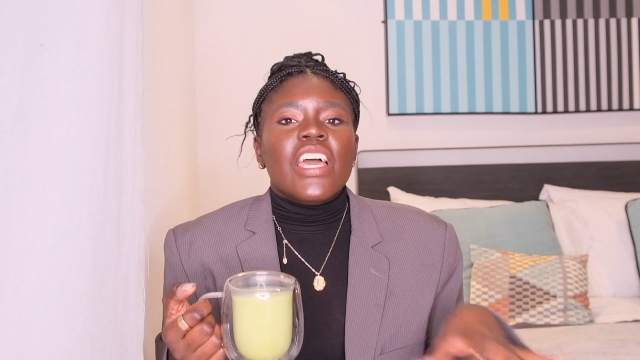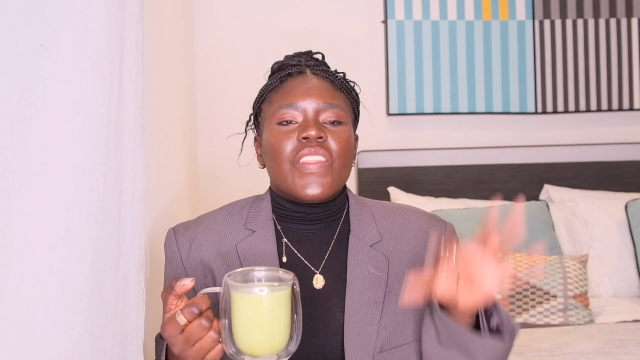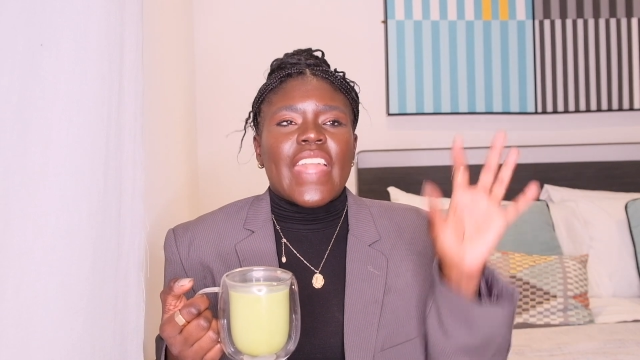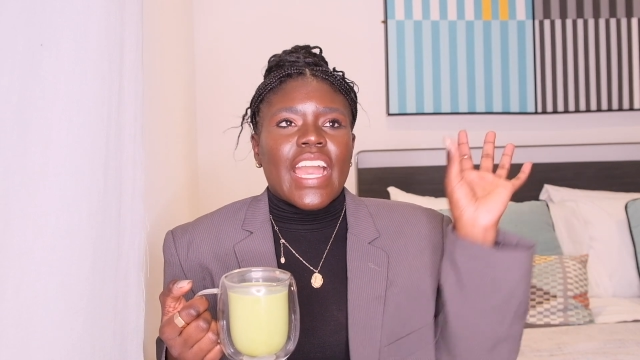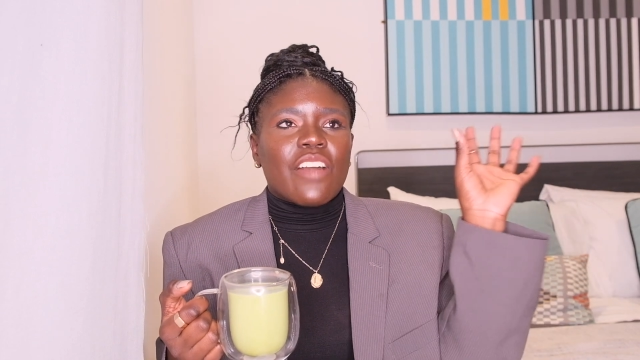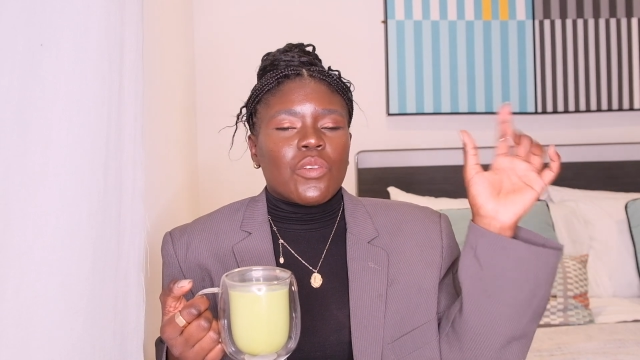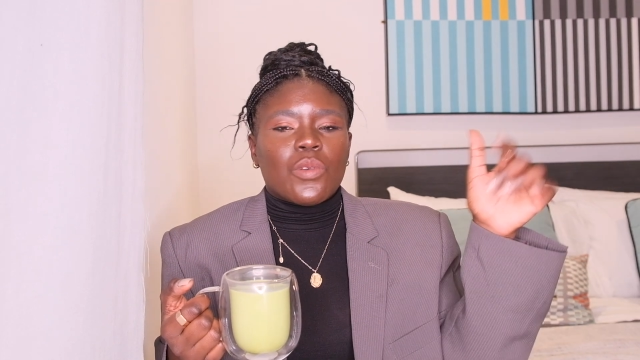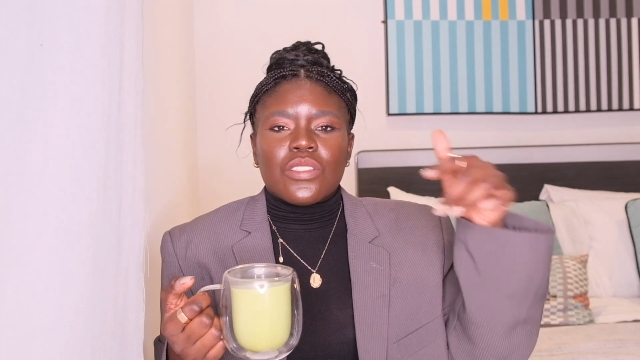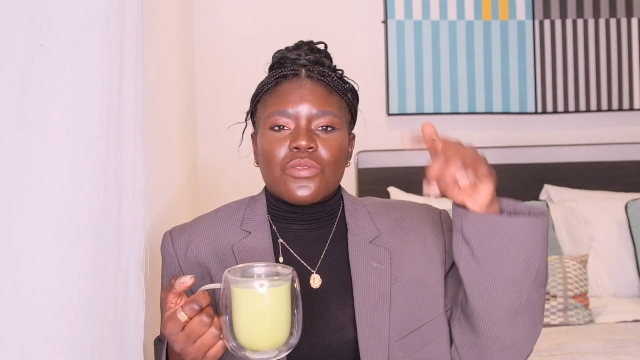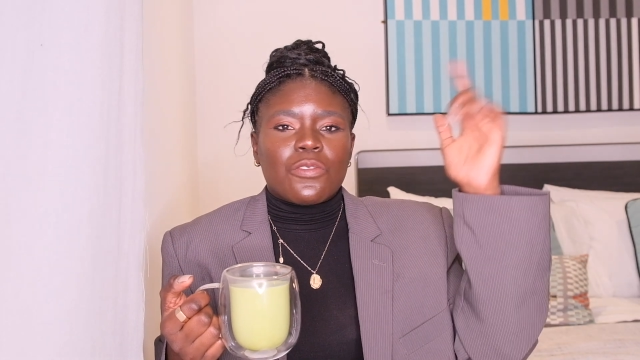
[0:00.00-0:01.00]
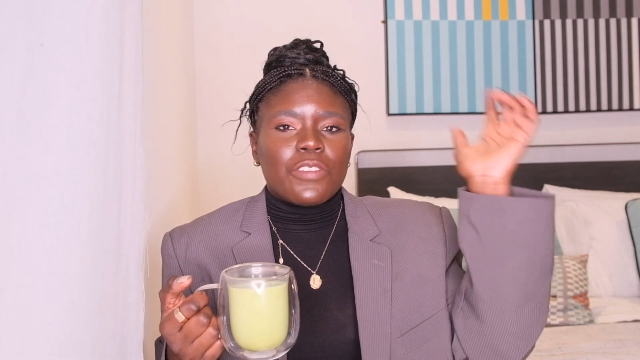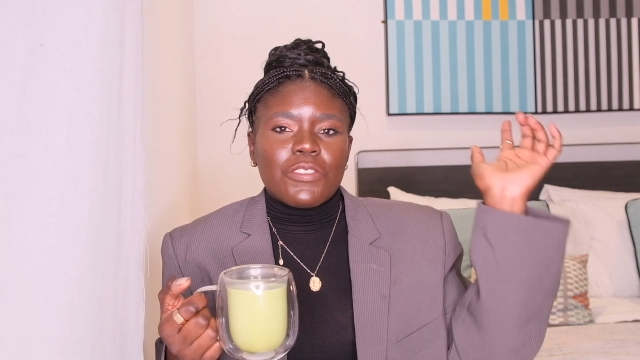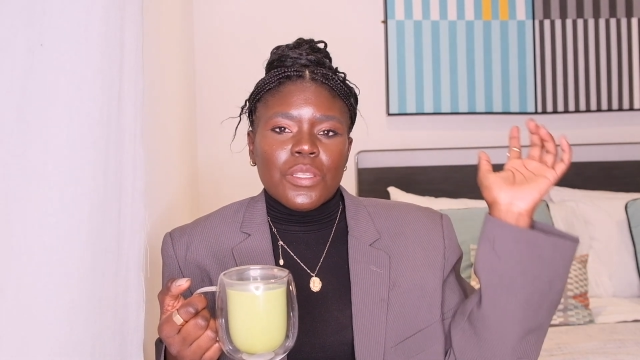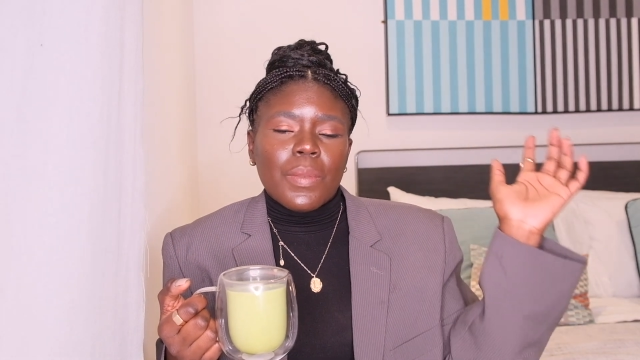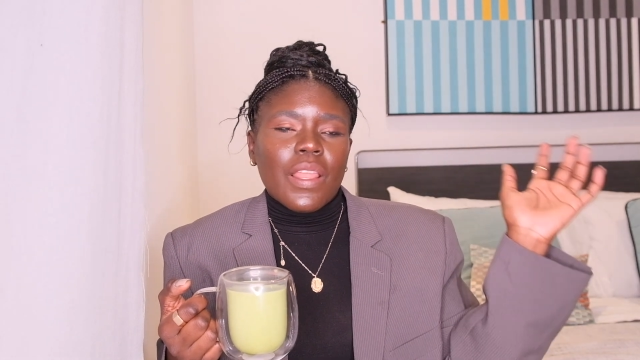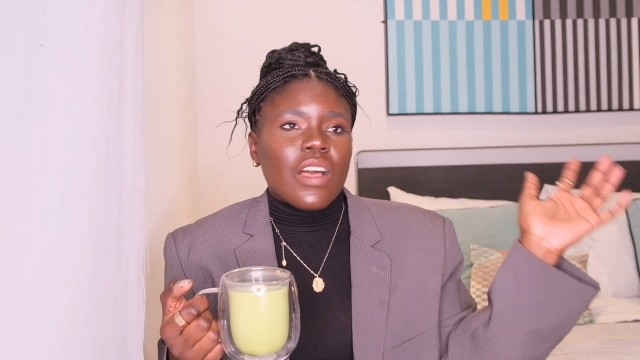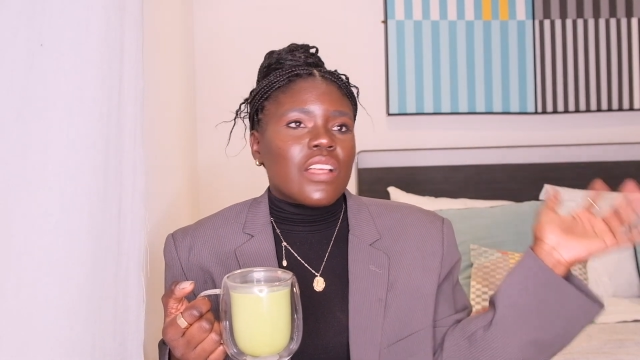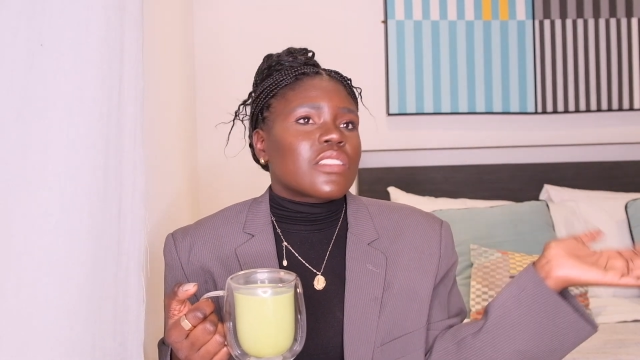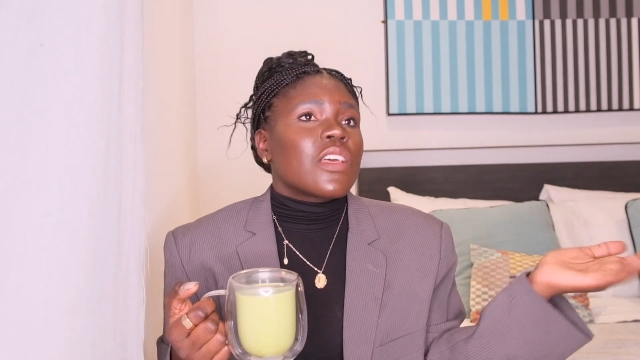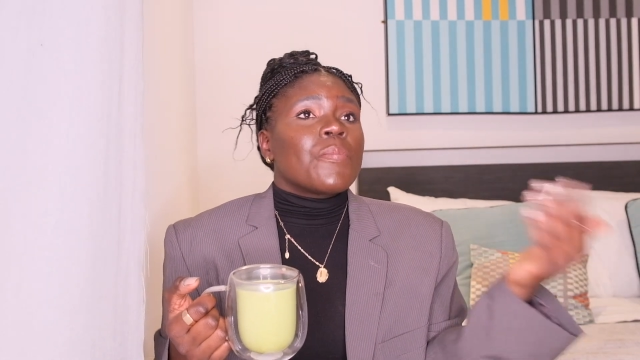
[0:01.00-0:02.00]
They have the ones for 50
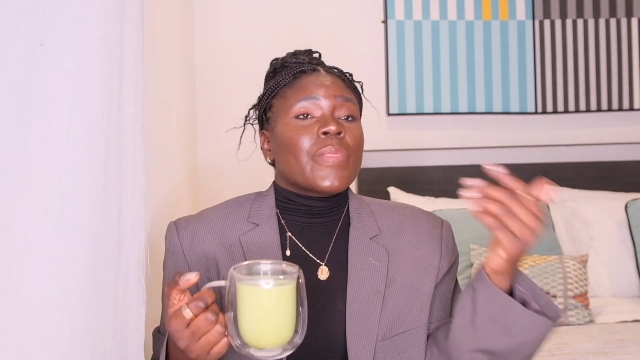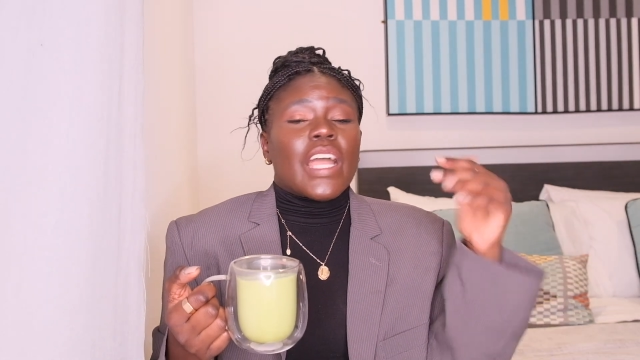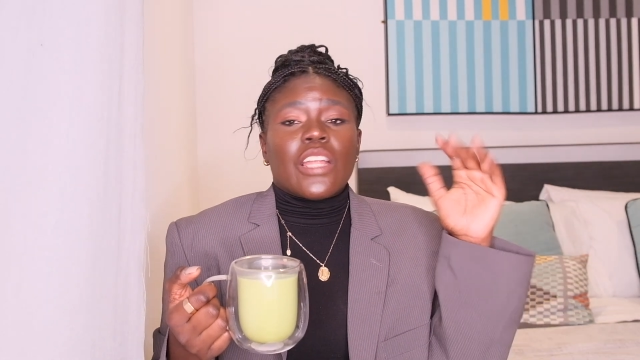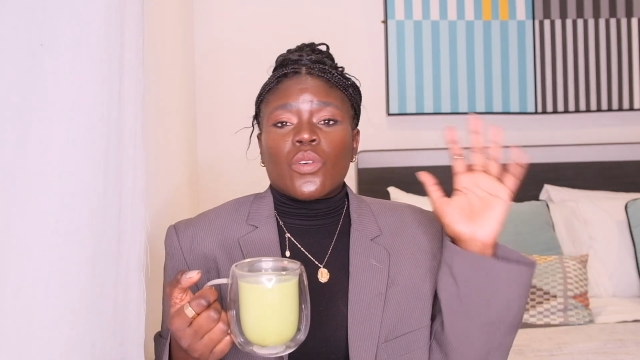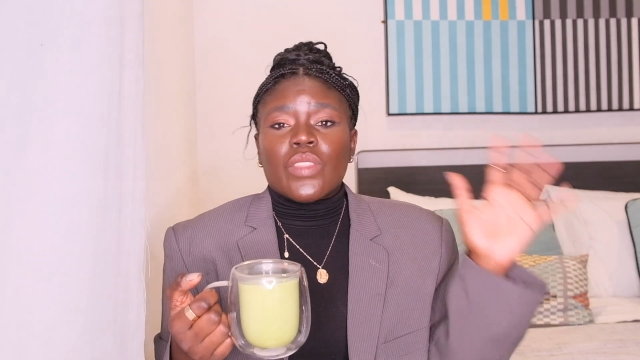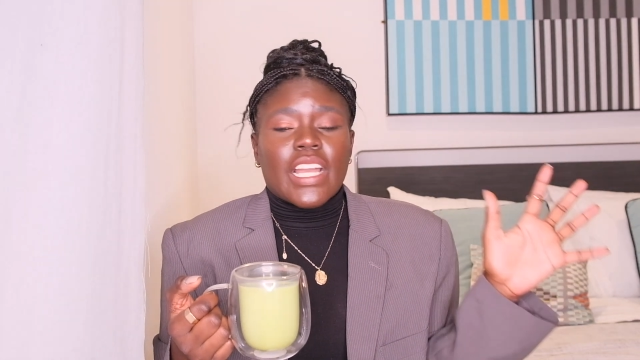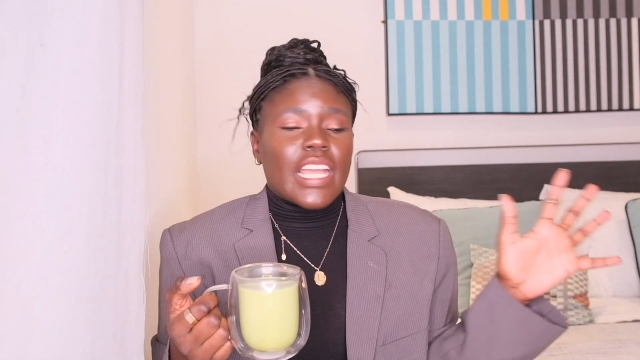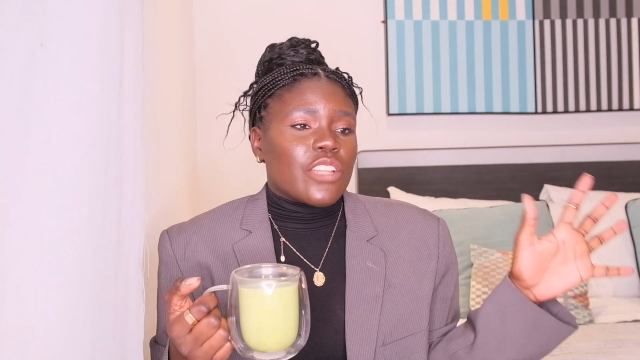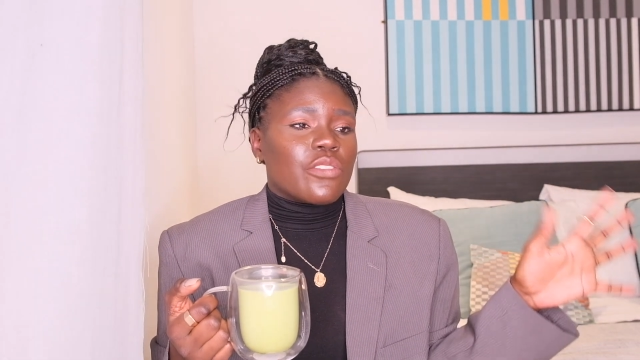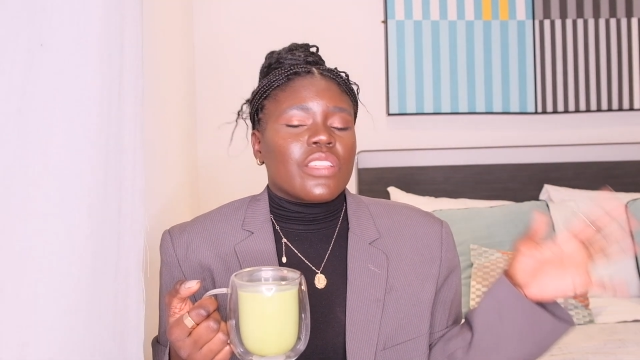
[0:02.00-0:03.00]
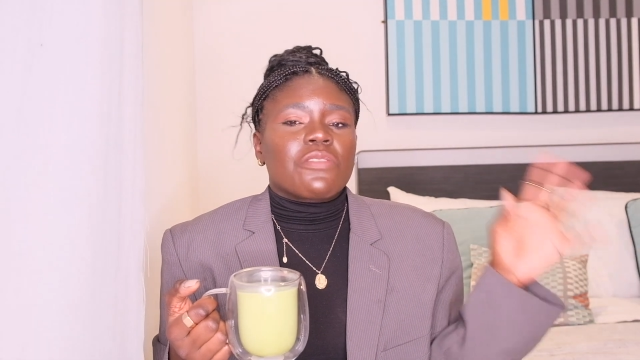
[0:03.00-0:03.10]
plus and all that kind of thing.